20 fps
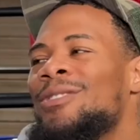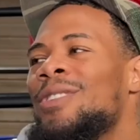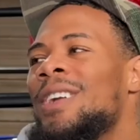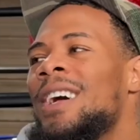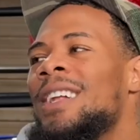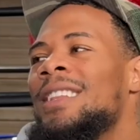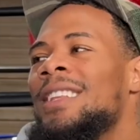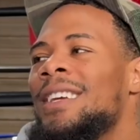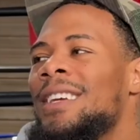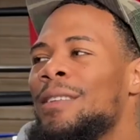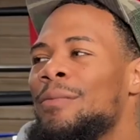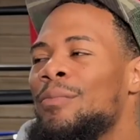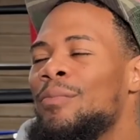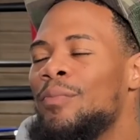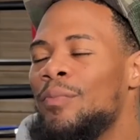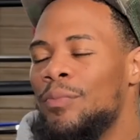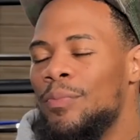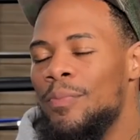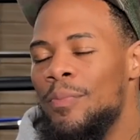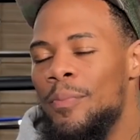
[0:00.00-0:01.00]
I think
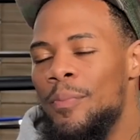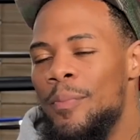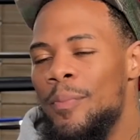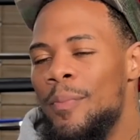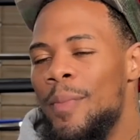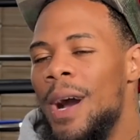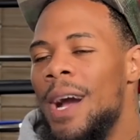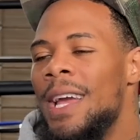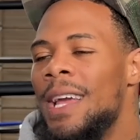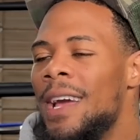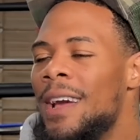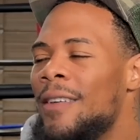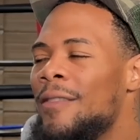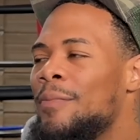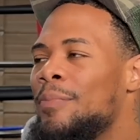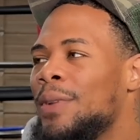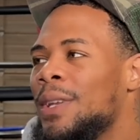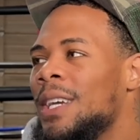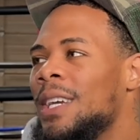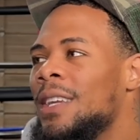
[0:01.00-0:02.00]
might
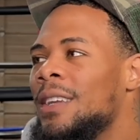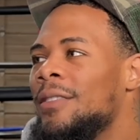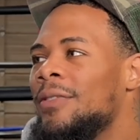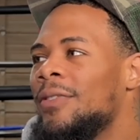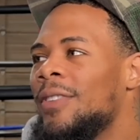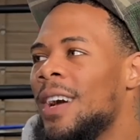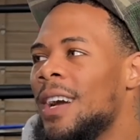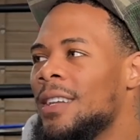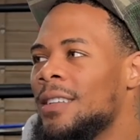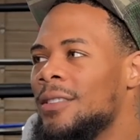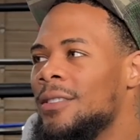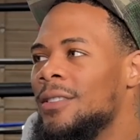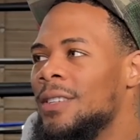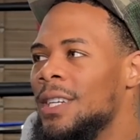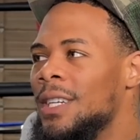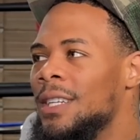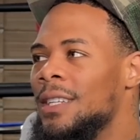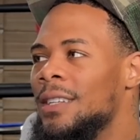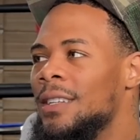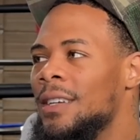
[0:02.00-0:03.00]
have played a factor
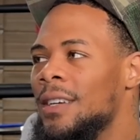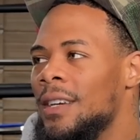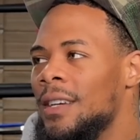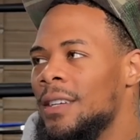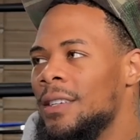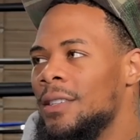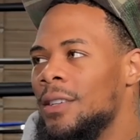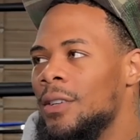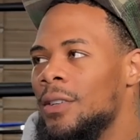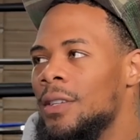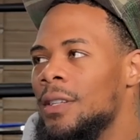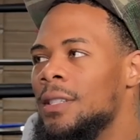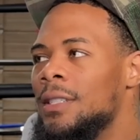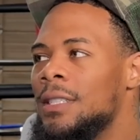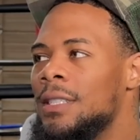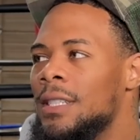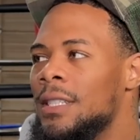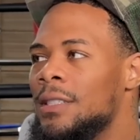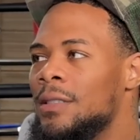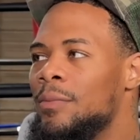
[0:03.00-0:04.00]
in, the
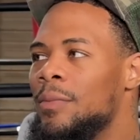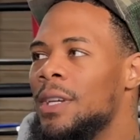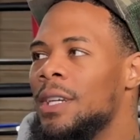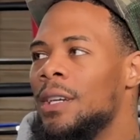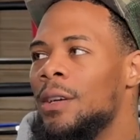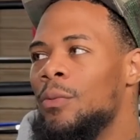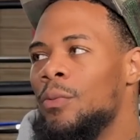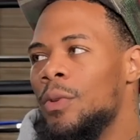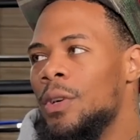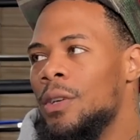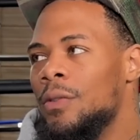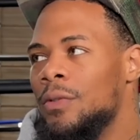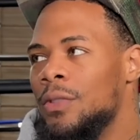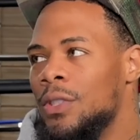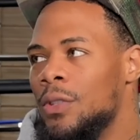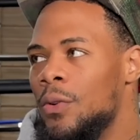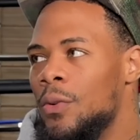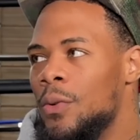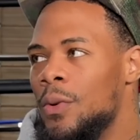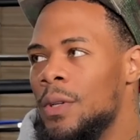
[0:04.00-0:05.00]
decision-making where it was
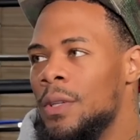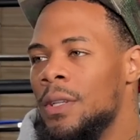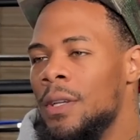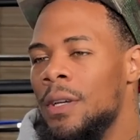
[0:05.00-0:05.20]
going,